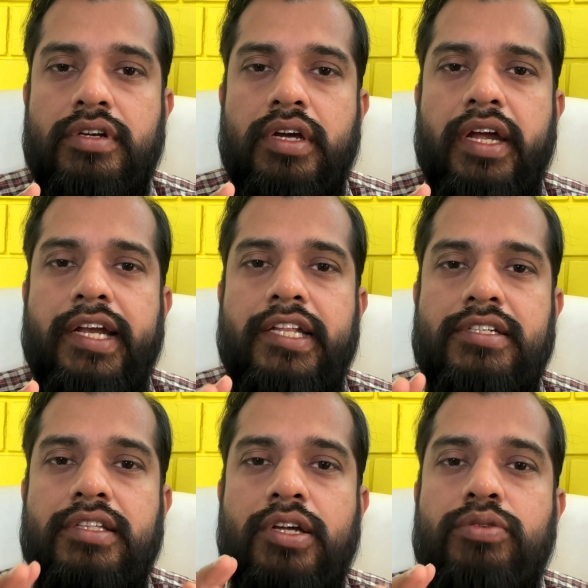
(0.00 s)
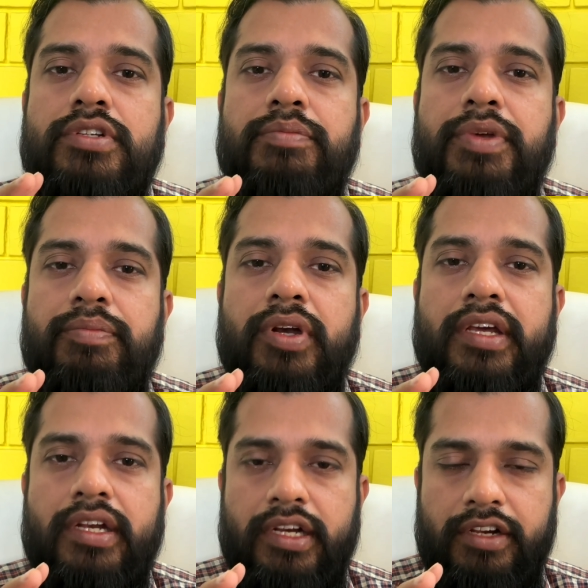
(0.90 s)
at least 1,000 people
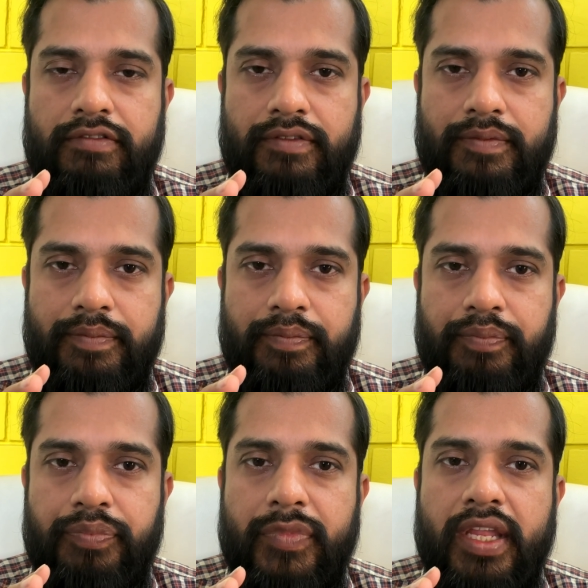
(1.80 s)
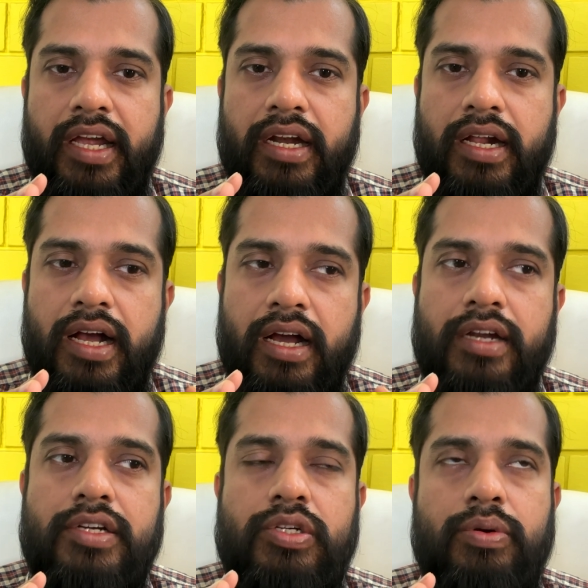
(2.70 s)
can live and are
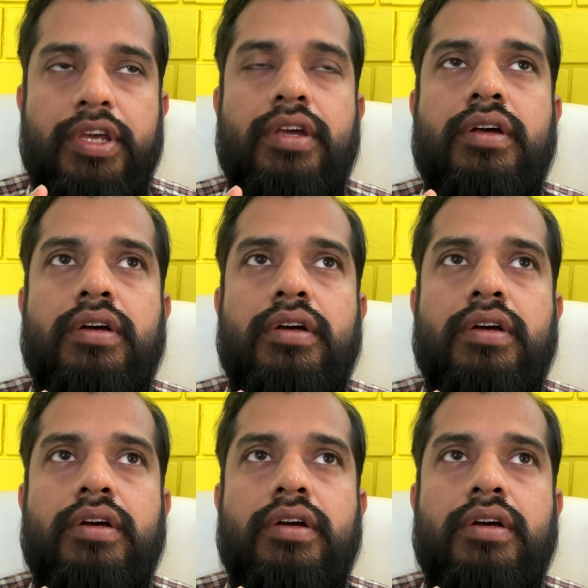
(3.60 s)
showing